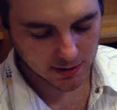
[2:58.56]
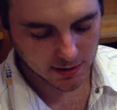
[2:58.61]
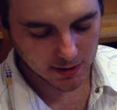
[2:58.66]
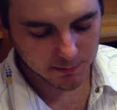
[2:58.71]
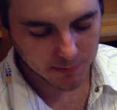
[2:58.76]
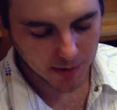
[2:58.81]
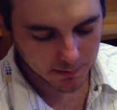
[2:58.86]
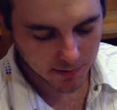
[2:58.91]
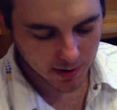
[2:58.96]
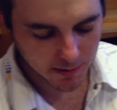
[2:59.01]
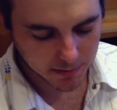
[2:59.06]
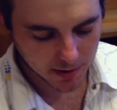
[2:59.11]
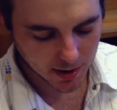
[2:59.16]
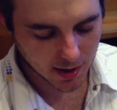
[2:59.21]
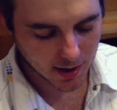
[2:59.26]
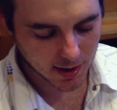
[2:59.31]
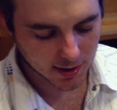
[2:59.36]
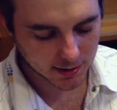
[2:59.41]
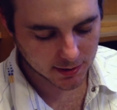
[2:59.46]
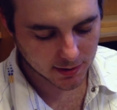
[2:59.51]
Batman
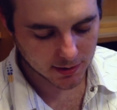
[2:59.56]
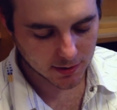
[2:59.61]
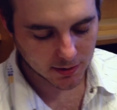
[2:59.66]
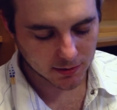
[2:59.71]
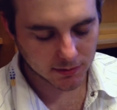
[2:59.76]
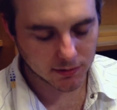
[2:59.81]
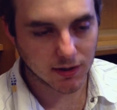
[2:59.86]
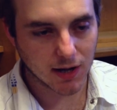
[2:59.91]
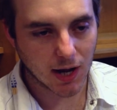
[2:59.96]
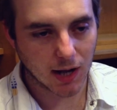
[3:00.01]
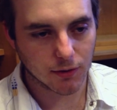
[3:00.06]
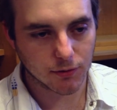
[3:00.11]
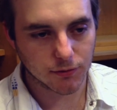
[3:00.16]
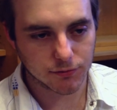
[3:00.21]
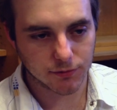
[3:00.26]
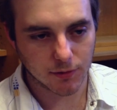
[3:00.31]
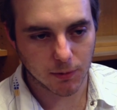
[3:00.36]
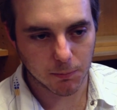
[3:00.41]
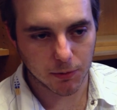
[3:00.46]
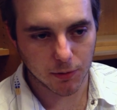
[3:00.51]
Park, the
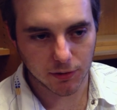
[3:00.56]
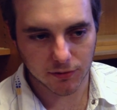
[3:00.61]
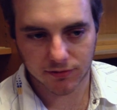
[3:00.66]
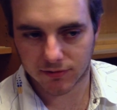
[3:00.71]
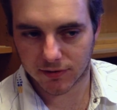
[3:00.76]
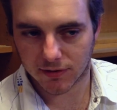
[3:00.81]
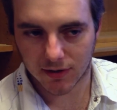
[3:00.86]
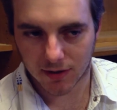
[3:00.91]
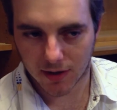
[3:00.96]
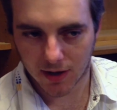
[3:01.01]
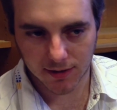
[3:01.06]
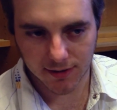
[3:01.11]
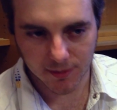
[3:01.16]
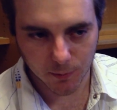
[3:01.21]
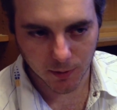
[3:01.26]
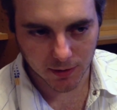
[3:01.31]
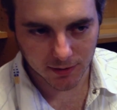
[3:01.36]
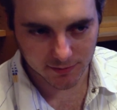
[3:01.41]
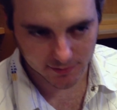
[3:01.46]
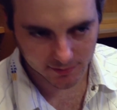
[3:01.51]
gallows are burst in
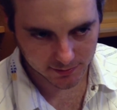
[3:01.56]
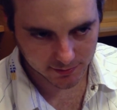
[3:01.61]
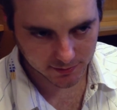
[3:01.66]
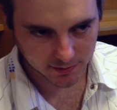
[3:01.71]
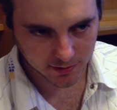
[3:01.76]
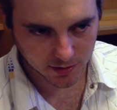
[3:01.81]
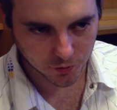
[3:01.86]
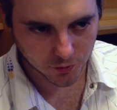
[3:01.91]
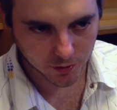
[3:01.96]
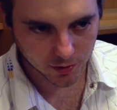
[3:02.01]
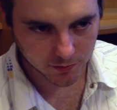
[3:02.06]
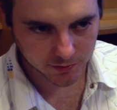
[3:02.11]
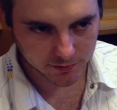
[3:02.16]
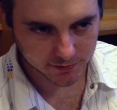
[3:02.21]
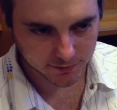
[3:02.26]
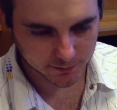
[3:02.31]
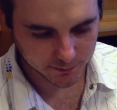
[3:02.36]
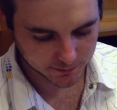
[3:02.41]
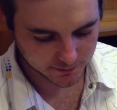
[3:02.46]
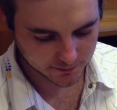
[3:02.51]
anyone's
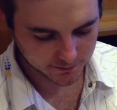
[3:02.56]
careerism.